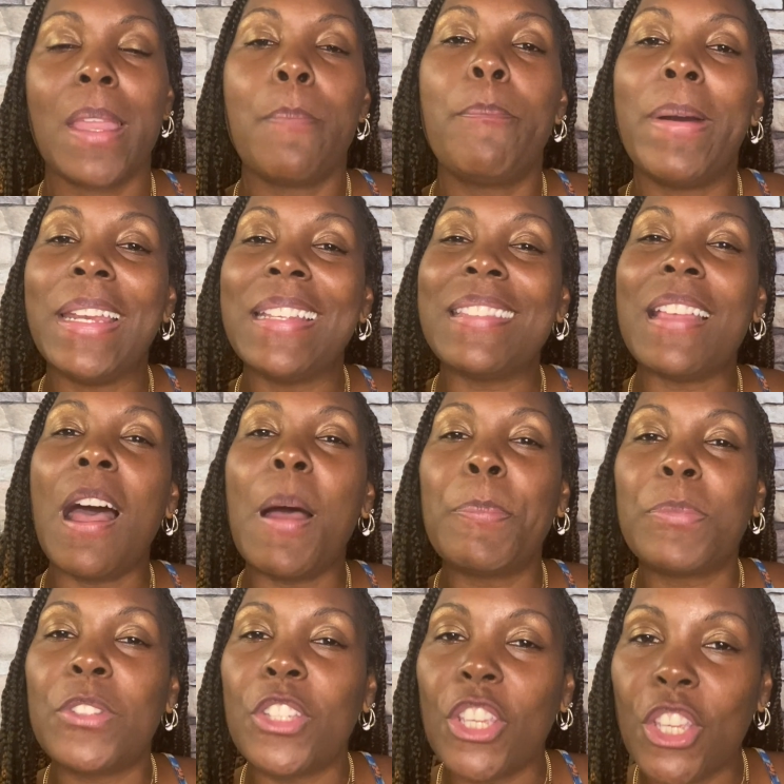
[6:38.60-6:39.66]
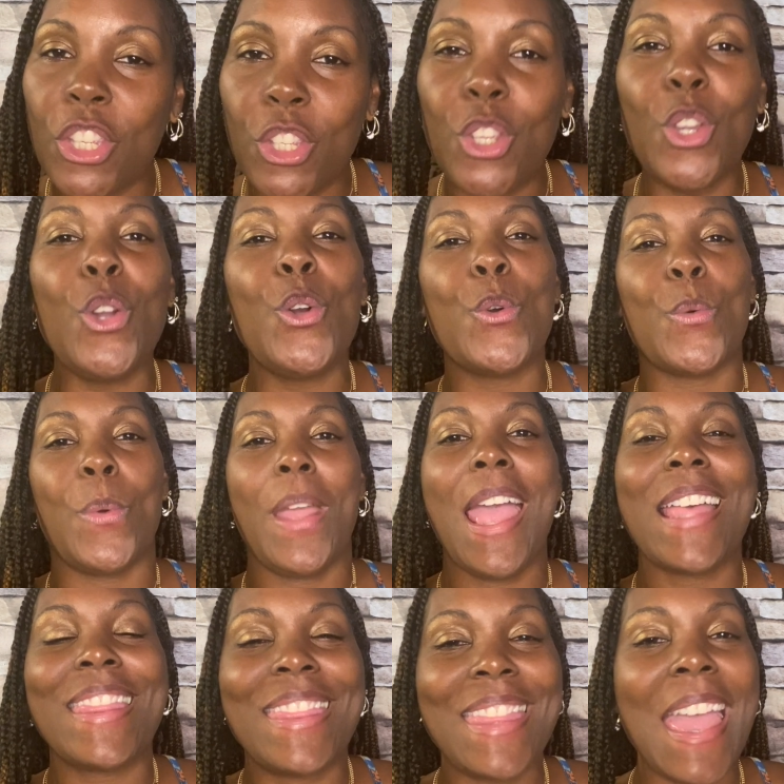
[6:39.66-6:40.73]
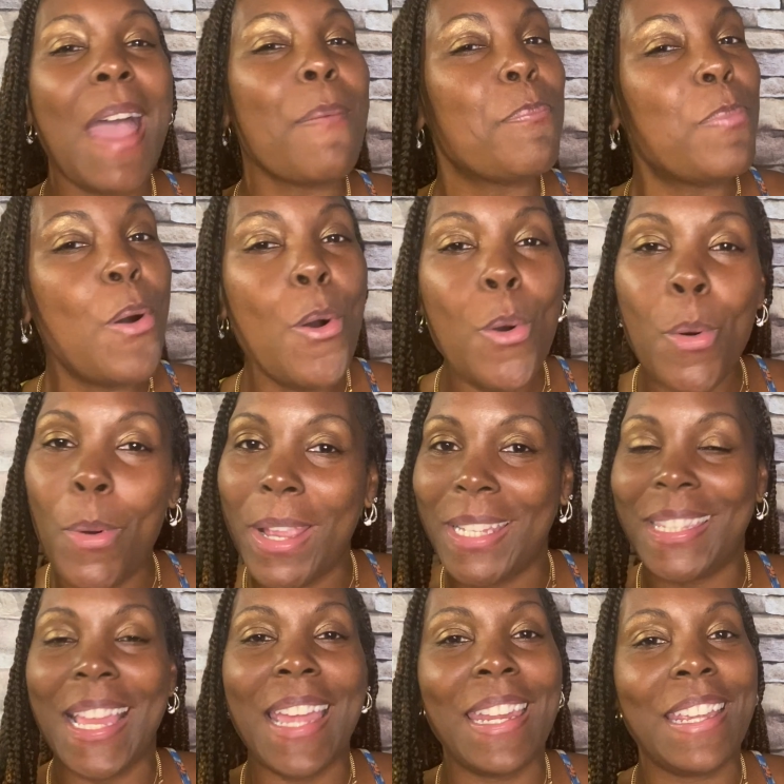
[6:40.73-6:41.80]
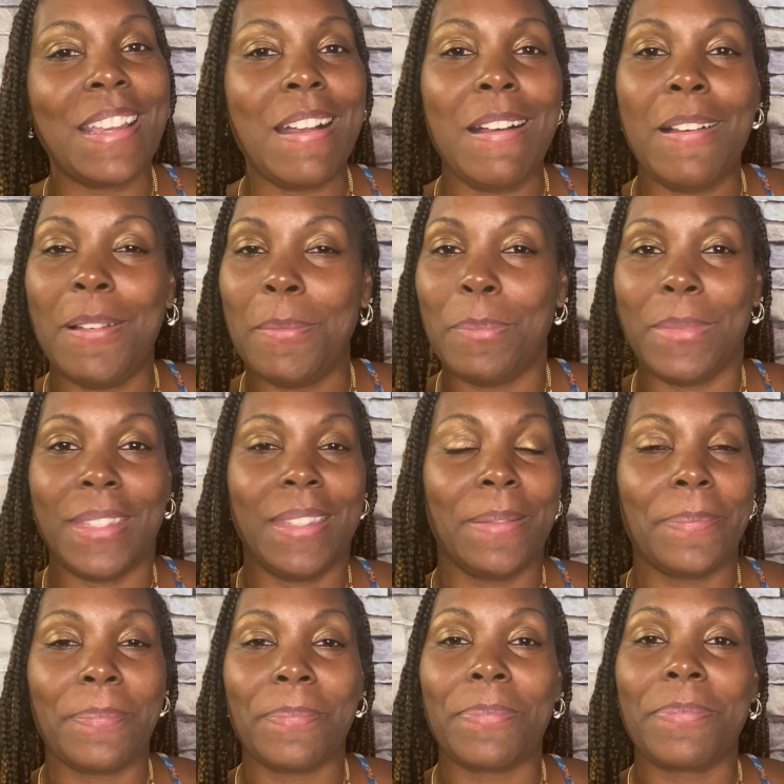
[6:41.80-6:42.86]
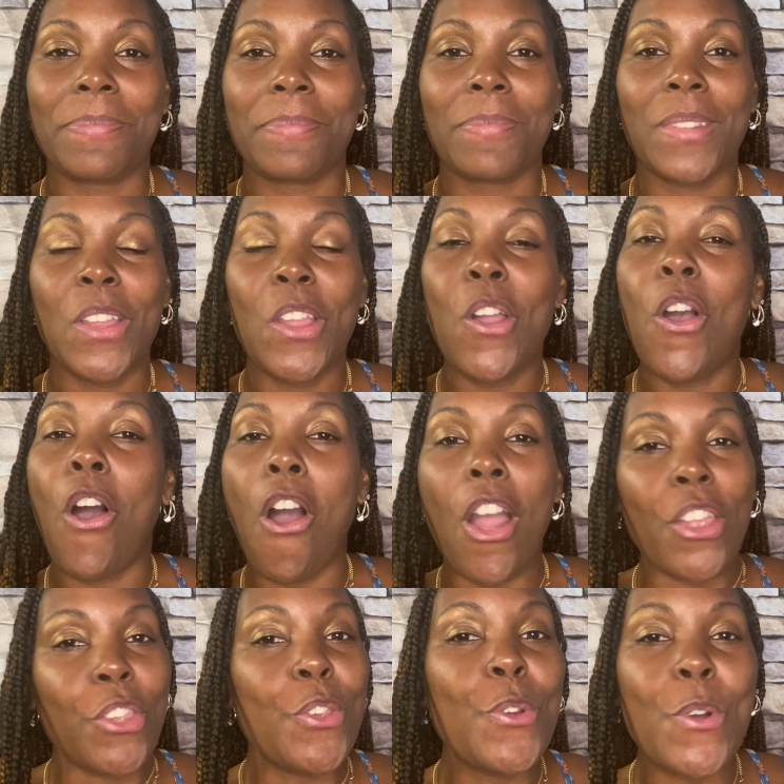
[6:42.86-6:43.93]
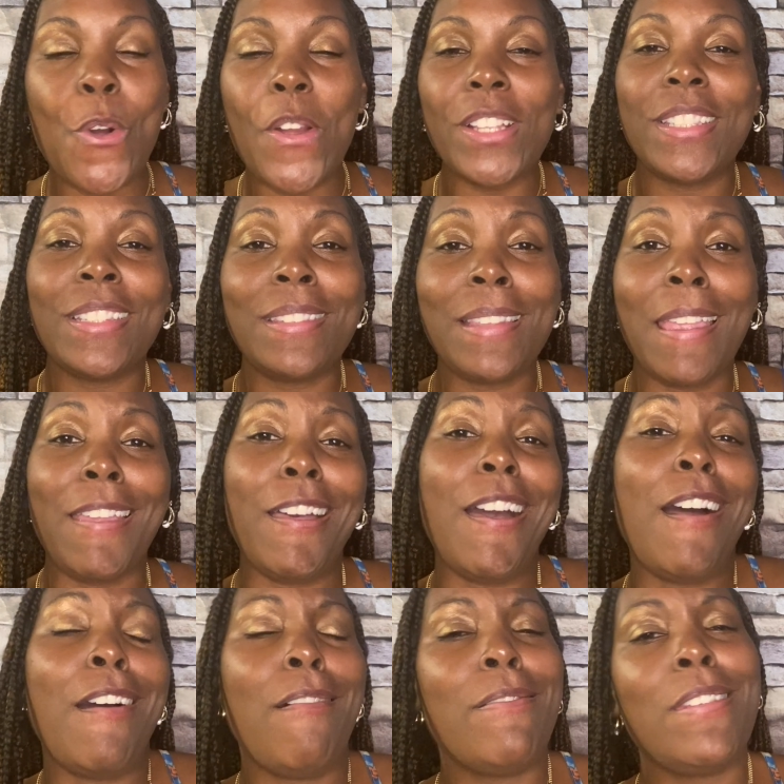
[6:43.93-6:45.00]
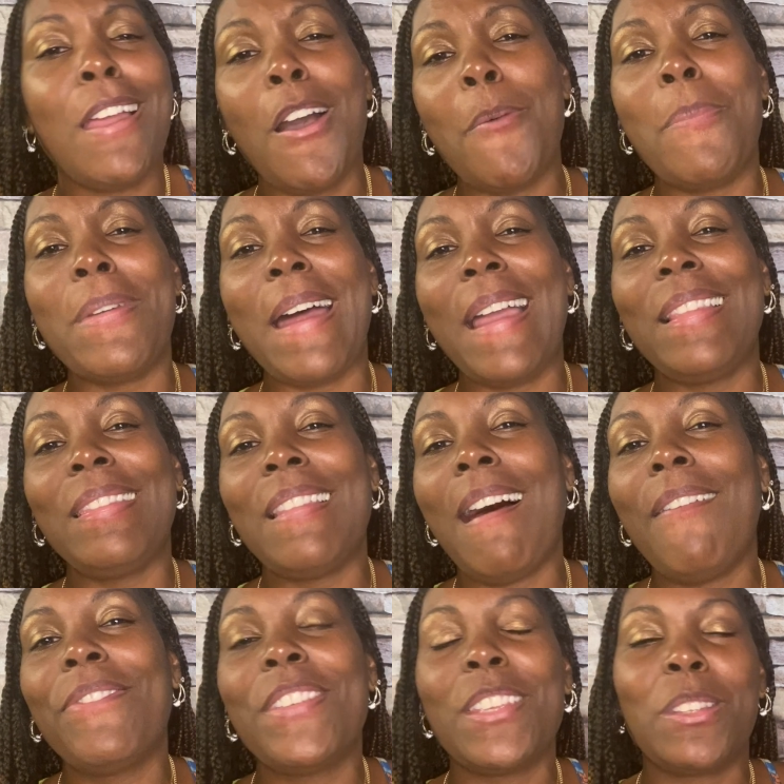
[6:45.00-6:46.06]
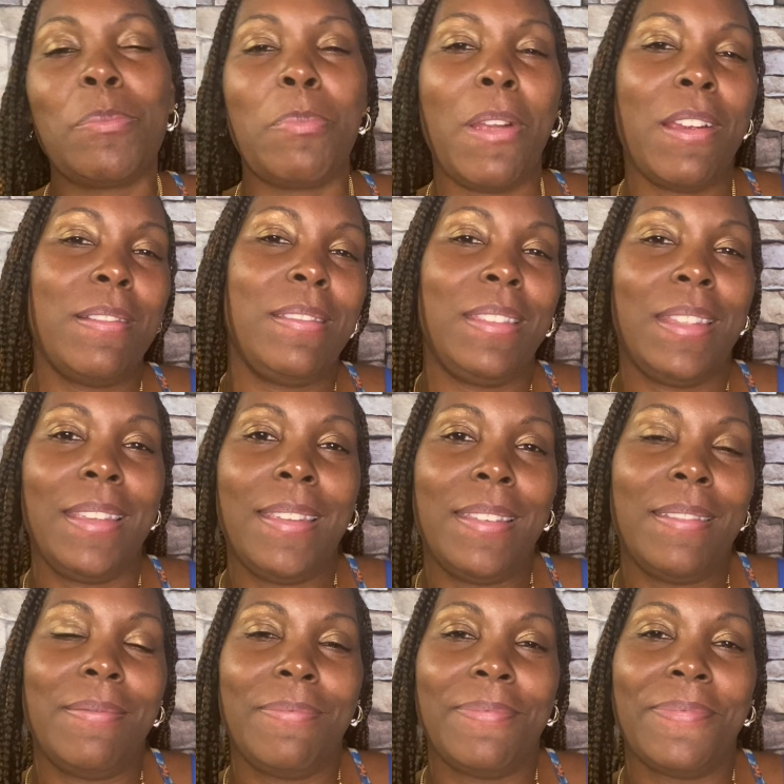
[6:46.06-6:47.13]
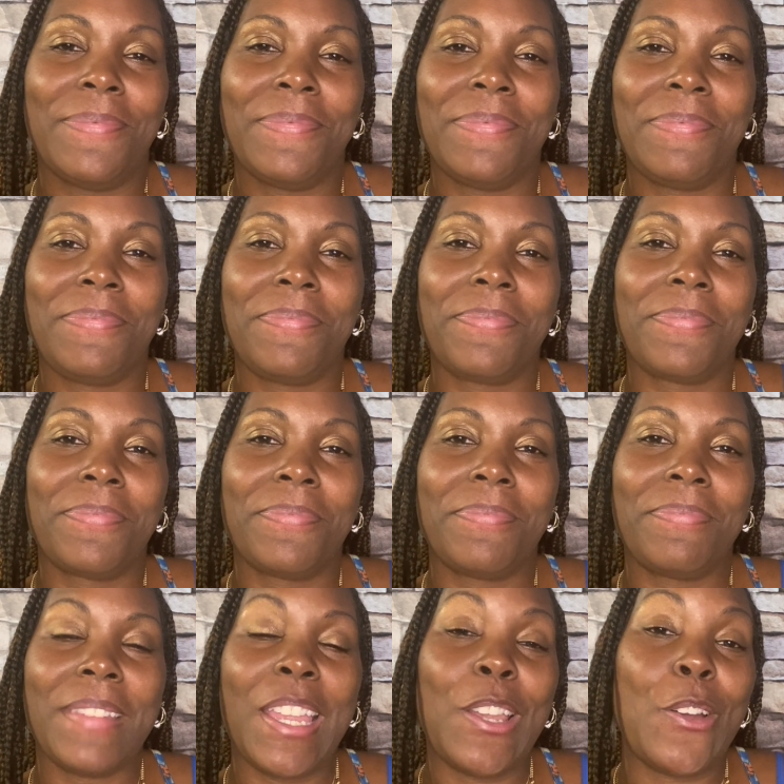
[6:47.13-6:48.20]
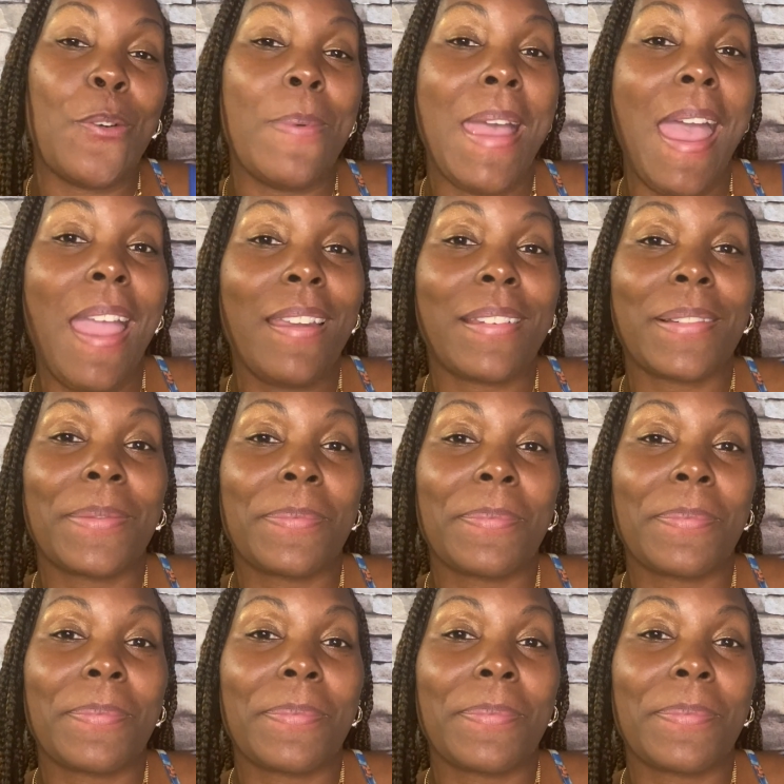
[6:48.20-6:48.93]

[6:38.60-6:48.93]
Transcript: but it's up to you at that point that it comes. Are you going to say, oh no, but I love this person and go back?